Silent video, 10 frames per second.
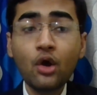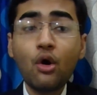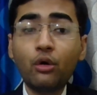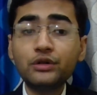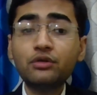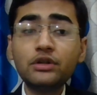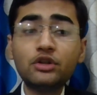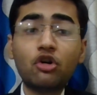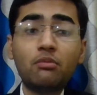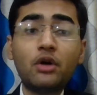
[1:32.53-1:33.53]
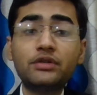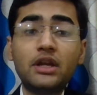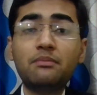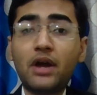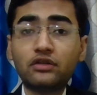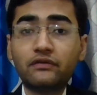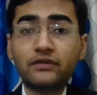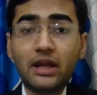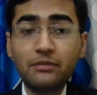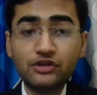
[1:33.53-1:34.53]
Also, we'll talk about the impact of
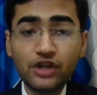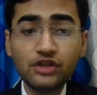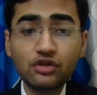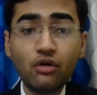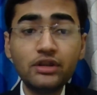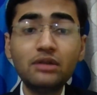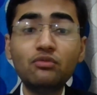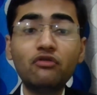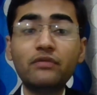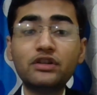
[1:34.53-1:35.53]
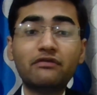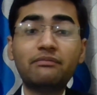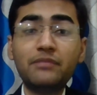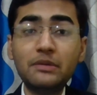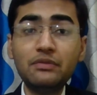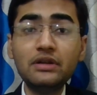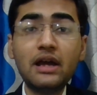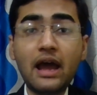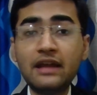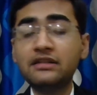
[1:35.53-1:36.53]
climate change on the movement of people
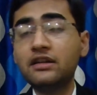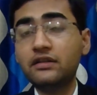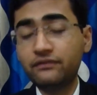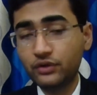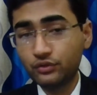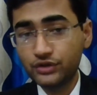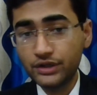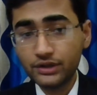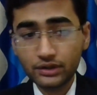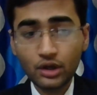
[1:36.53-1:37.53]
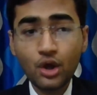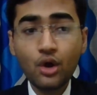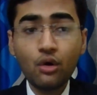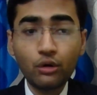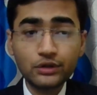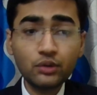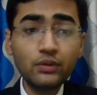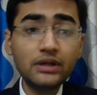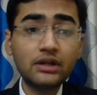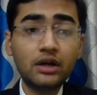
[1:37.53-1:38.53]
and refugees. Also,
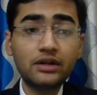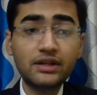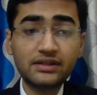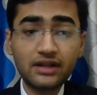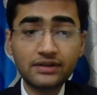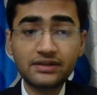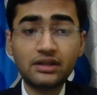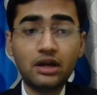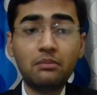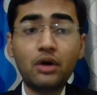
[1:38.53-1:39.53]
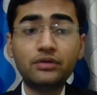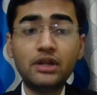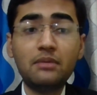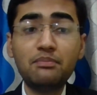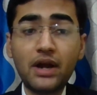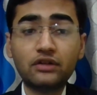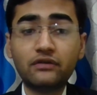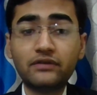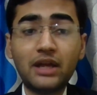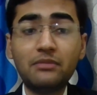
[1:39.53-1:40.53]
we'll discuss about the impact
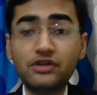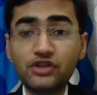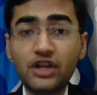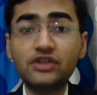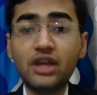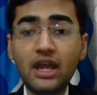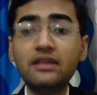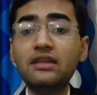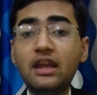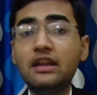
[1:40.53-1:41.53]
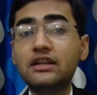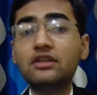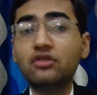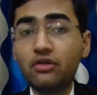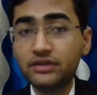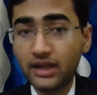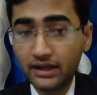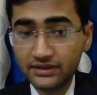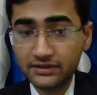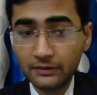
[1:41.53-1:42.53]
of climate change in the Indian
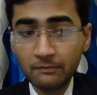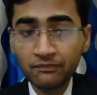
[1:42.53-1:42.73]
context.